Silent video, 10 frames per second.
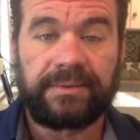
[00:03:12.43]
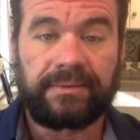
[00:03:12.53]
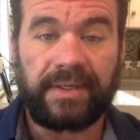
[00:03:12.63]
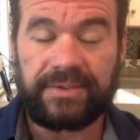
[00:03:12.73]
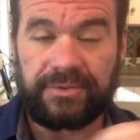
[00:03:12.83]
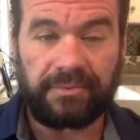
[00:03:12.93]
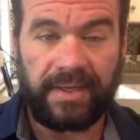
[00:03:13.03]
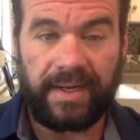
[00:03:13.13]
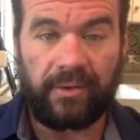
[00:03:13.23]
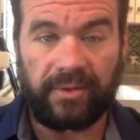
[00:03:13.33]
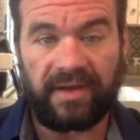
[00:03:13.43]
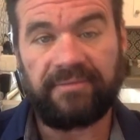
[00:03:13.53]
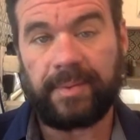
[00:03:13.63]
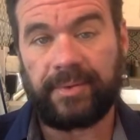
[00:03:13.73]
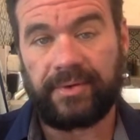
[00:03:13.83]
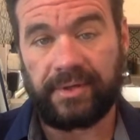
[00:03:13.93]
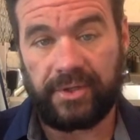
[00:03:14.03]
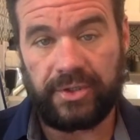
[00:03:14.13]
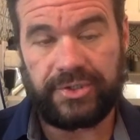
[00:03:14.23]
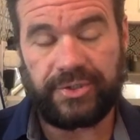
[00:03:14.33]
right? So right now, a lot of people that are
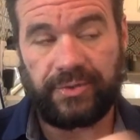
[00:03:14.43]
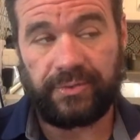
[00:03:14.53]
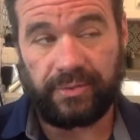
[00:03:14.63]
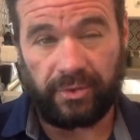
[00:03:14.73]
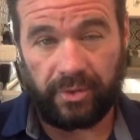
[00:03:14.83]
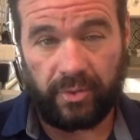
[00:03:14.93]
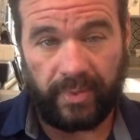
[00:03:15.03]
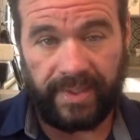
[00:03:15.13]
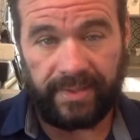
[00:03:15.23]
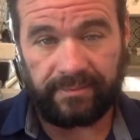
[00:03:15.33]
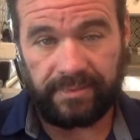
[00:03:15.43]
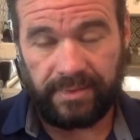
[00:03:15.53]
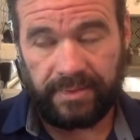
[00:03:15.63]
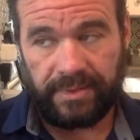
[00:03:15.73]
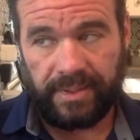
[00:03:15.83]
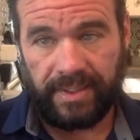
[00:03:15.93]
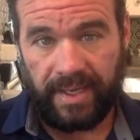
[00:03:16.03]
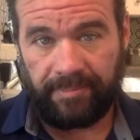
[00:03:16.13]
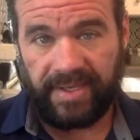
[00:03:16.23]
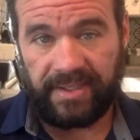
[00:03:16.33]
encouraging you to look away and
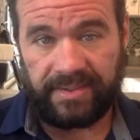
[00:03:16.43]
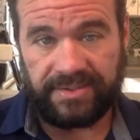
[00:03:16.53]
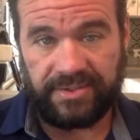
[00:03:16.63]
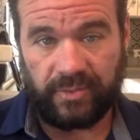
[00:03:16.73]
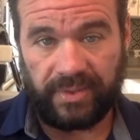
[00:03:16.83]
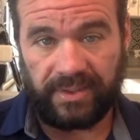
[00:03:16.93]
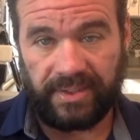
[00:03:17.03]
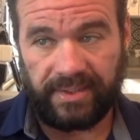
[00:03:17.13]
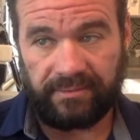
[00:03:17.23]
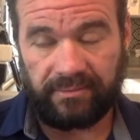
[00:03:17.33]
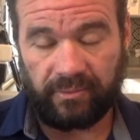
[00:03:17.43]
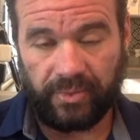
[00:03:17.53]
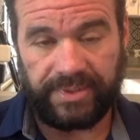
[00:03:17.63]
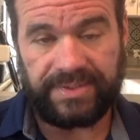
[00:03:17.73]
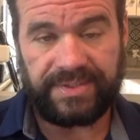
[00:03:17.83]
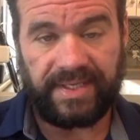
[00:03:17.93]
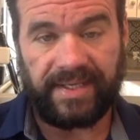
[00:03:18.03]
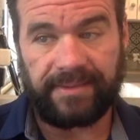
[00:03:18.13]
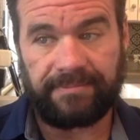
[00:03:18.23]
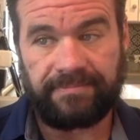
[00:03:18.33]
not paying attention to what Linwood is
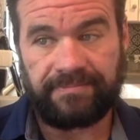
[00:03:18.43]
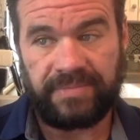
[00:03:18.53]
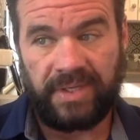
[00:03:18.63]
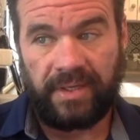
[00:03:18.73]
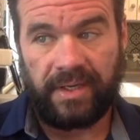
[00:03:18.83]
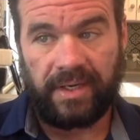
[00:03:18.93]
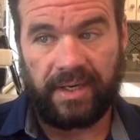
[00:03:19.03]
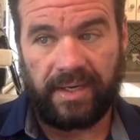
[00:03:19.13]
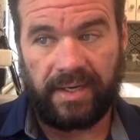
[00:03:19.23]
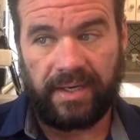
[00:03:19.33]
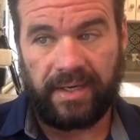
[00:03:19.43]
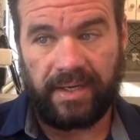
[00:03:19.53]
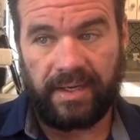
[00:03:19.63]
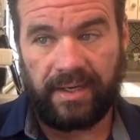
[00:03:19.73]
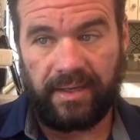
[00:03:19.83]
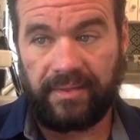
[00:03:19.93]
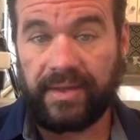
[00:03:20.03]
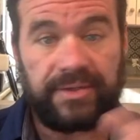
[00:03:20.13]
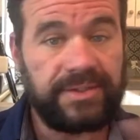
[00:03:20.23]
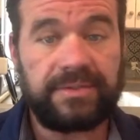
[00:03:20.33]
saying,
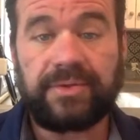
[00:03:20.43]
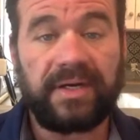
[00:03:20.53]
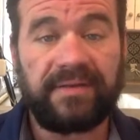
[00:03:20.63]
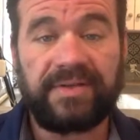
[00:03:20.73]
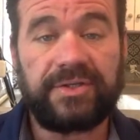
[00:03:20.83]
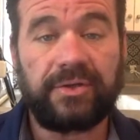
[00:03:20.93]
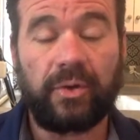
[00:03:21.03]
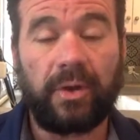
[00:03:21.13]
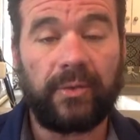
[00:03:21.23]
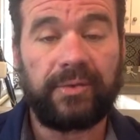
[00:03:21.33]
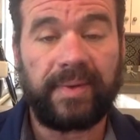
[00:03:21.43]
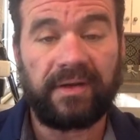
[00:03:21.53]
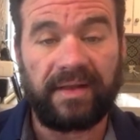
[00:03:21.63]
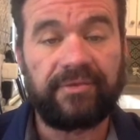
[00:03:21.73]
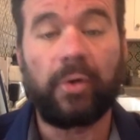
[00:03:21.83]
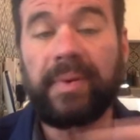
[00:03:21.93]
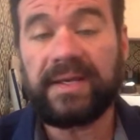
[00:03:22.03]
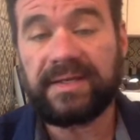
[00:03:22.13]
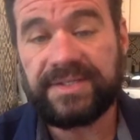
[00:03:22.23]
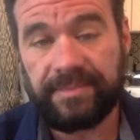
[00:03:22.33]
they're just trying to convince you to go along with your merry life. Don't pay
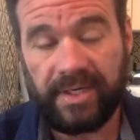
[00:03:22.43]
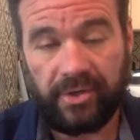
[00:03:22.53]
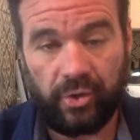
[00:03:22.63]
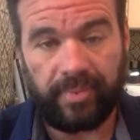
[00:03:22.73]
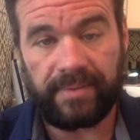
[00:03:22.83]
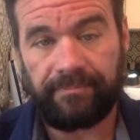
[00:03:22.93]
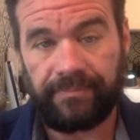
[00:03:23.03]
attention to Maricopa.